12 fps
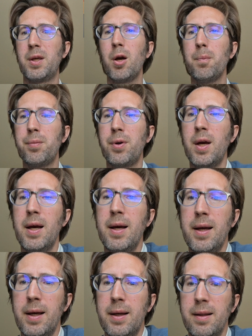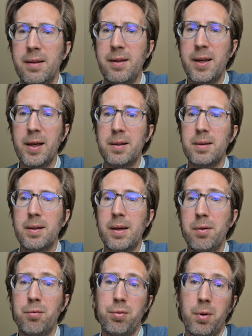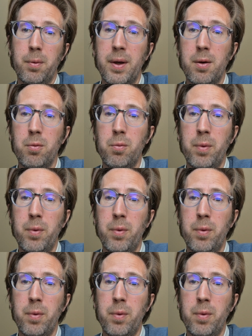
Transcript: pick up the infrared